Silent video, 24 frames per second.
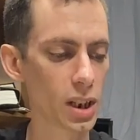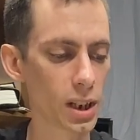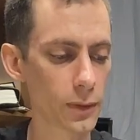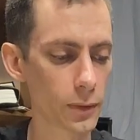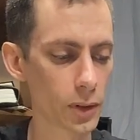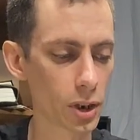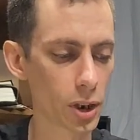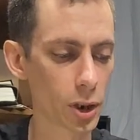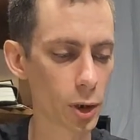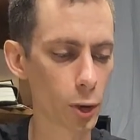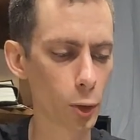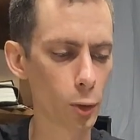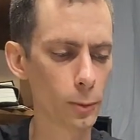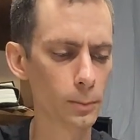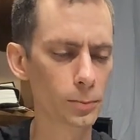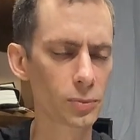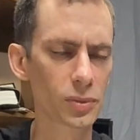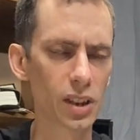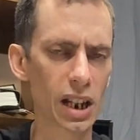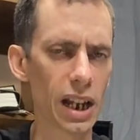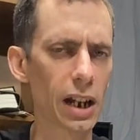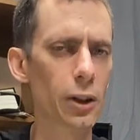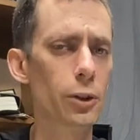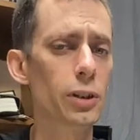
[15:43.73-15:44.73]
even
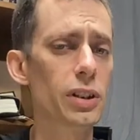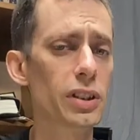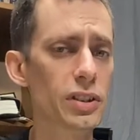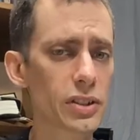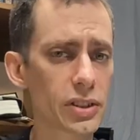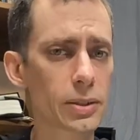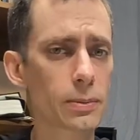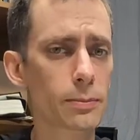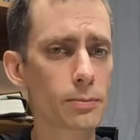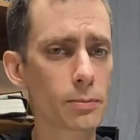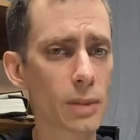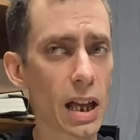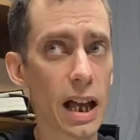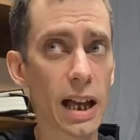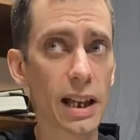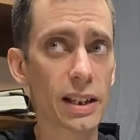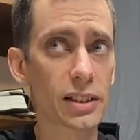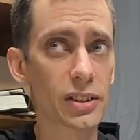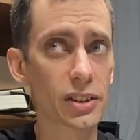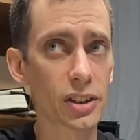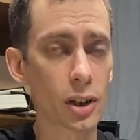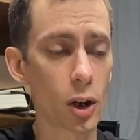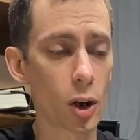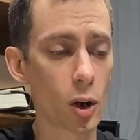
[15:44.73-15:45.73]
though Aries
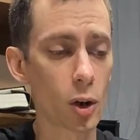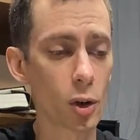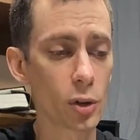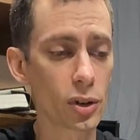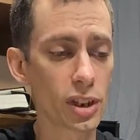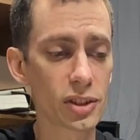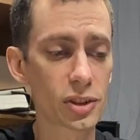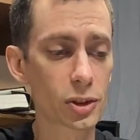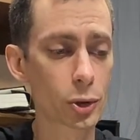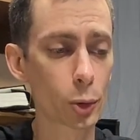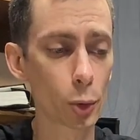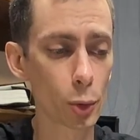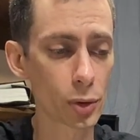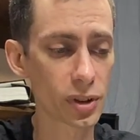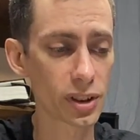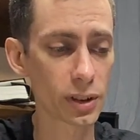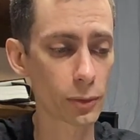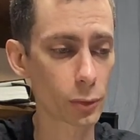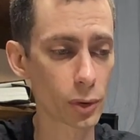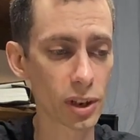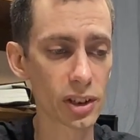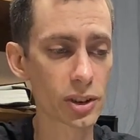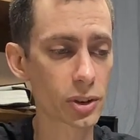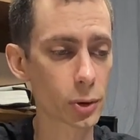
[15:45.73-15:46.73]
has all these
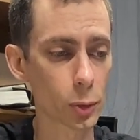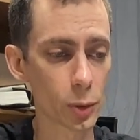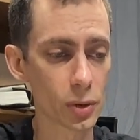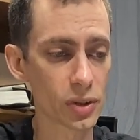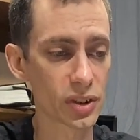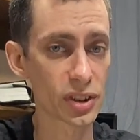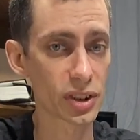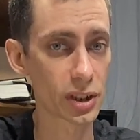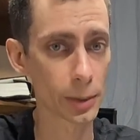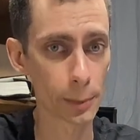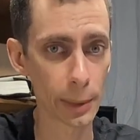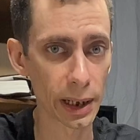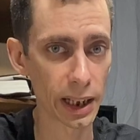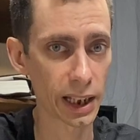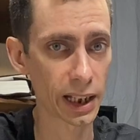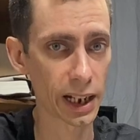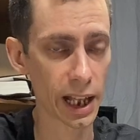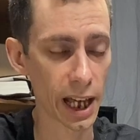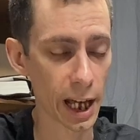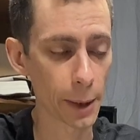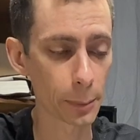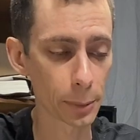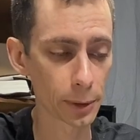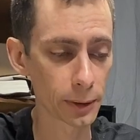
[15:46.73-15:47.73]
tools and resources to make
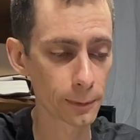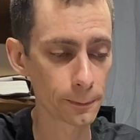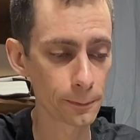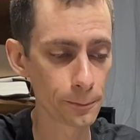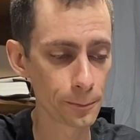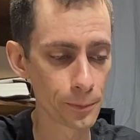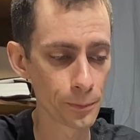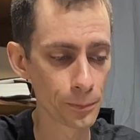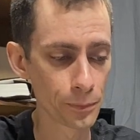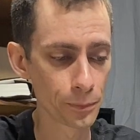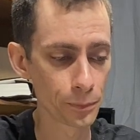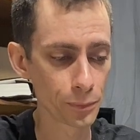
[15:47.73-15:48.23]
it happen.